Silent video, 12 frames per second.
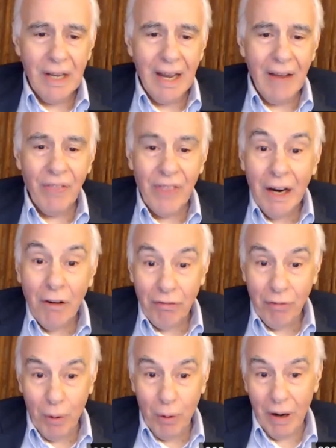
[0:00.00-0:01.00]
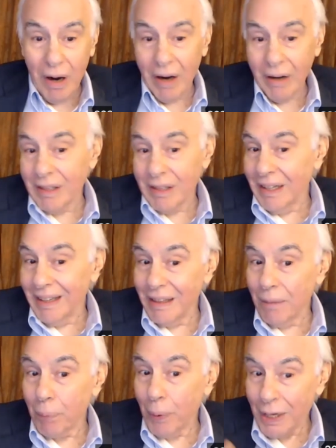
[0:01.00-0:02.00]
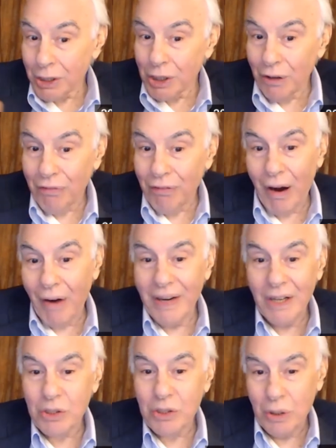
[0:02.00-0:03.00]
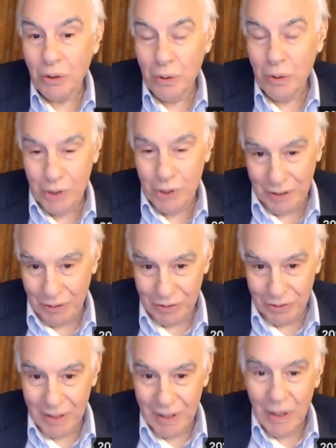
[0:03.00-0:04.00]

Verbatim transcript: And therefore, our, the, the pressure for our institutions